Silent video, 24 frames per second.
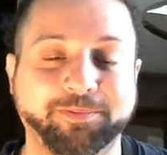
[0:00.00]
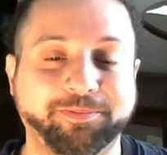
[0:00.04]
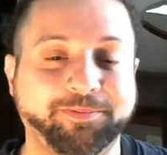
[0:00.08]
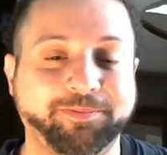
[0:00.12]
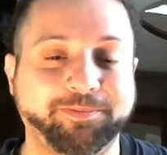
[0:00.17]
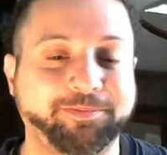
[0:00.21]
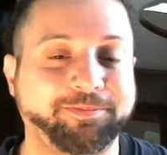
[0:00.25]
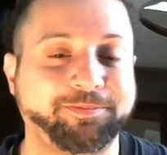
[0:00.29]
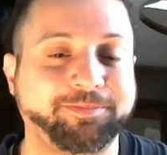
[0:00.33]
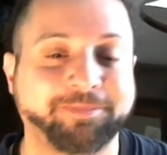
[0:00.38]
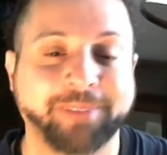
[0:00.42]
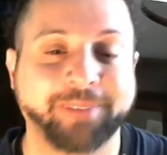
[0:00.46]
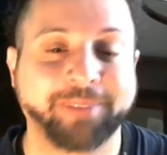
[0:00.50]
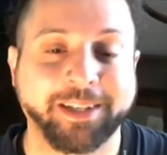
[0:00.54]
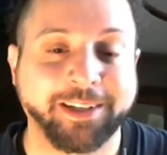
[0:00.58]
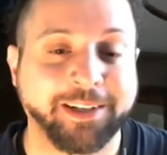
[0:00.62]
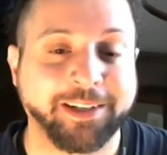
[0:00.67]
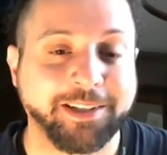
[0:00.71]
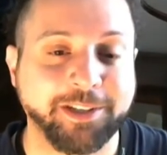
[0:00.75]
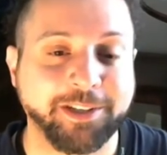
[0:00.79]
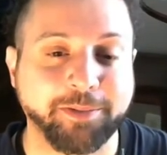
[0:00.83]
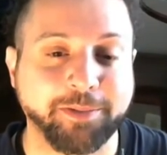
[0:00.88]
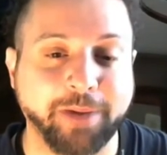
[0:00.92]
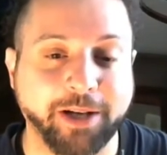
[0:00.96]

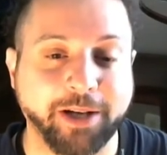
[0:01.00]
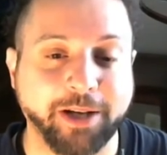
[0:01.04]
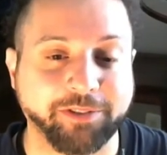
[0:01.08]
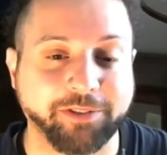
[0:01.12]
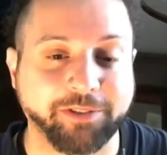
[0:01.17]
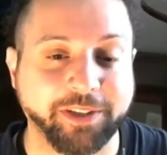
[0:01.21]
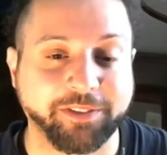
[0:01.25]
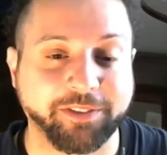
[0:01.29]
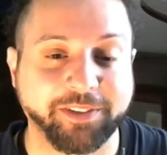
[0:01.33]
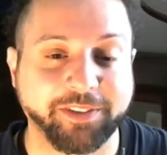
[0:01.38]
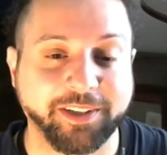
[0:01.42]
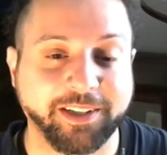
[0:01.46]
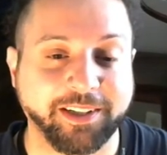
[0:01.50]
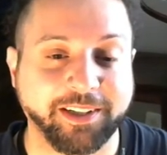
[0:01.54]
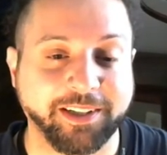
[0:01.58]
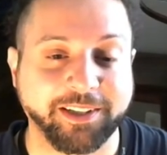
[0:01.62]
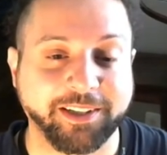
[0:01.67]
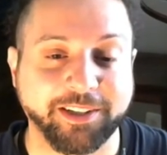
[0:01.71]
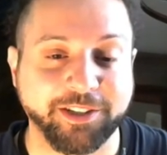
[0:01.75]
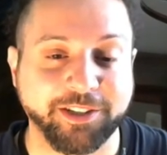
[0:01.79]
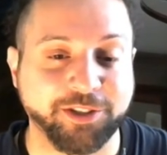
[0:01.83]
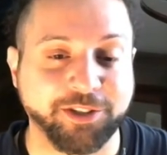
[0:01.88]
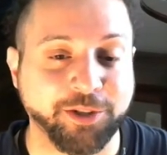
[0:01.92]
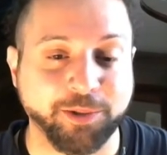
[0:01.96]
It's about living in
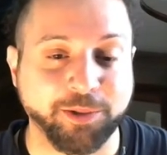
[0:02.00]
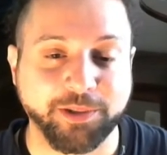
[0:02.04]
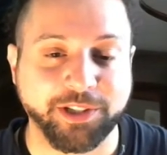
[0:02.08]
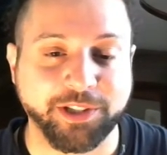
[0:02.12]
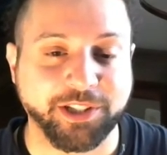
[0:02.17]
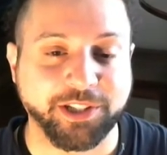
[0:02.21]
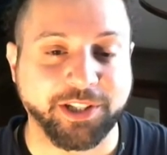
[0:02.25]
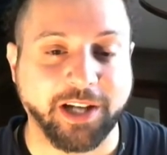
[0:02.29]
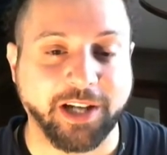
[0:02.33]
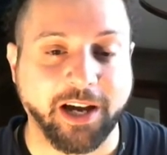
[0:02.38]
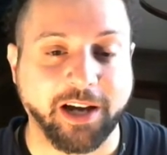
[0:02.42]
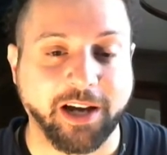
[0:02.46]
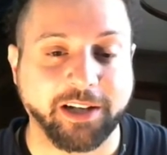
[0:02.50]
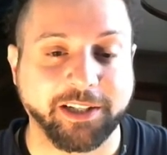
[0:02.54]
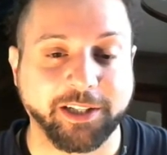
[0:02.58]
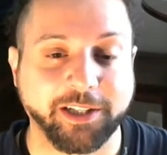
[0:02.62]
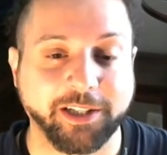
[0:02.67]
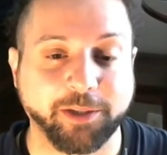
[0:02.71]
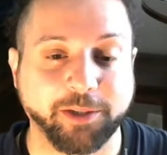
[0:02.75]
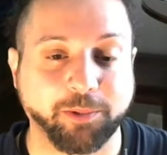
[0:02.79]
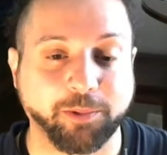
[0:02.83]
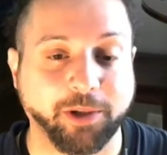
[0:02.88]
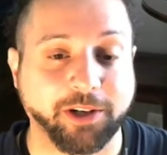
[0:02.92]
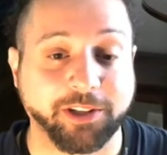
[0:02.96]
this new society
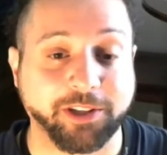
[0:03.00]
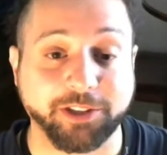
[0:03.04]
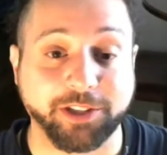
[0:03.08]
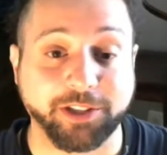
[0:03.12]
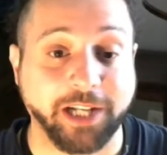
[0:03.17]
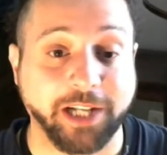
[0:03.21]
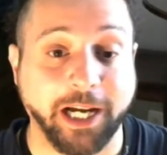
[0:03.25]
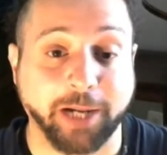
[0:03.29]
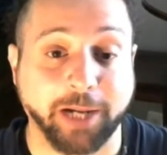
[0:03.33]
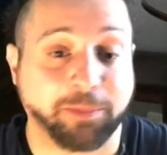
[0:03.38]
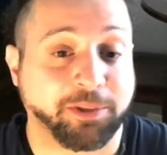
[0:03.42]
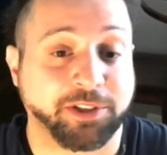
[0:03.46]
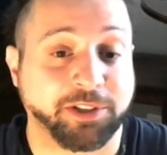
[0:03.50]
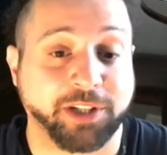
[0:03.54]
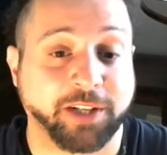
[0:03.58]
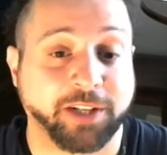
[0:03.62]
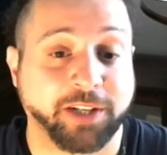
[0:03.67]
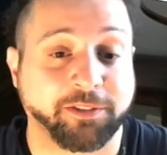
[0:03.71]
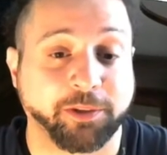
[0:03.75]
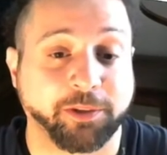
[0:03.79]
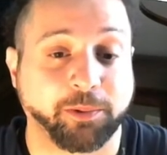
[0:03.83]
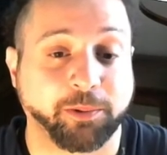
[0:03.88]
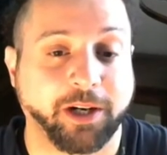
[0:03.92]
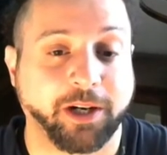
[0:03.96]
where there's cameras
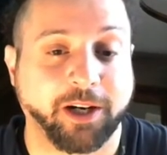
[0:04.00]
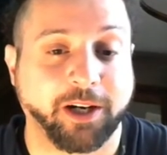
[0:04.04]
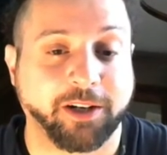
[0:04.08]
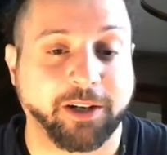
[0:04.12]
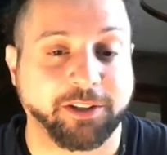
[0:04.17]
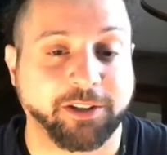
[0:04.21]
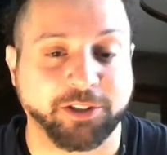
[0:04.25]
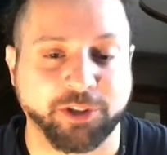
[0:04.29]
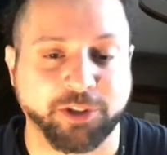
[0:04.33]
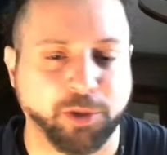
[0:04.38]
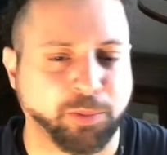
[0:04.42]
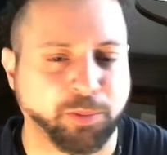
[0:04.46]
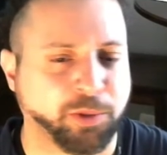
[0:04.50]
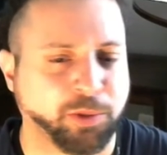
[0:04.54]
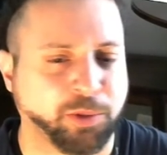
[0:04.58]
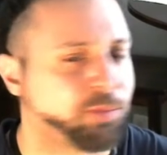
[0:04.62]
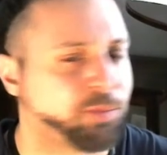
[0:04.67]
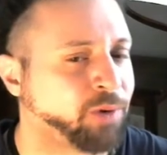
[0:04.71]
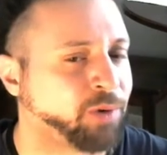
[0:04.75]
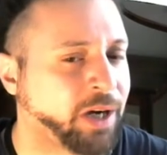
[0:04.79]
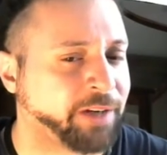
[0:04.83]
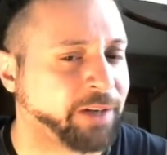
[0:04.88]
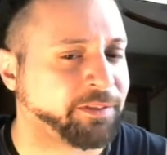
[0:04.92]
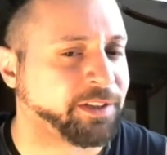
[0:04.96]
everywhere. There's no more
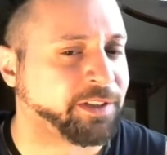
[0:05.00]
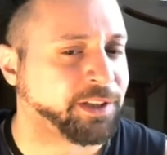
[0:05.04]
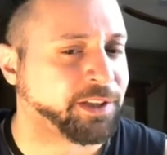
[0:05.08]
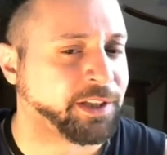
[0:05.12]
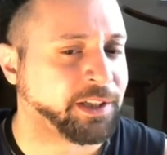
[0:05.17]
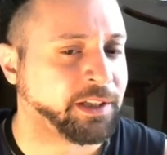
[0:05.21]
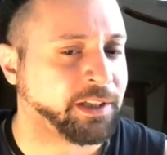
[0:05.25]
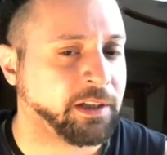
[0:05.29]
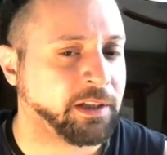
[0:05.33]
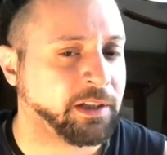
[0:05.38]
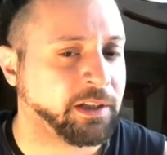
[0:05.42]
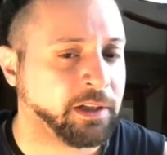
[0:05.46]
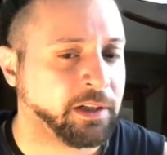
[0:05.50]
privacy.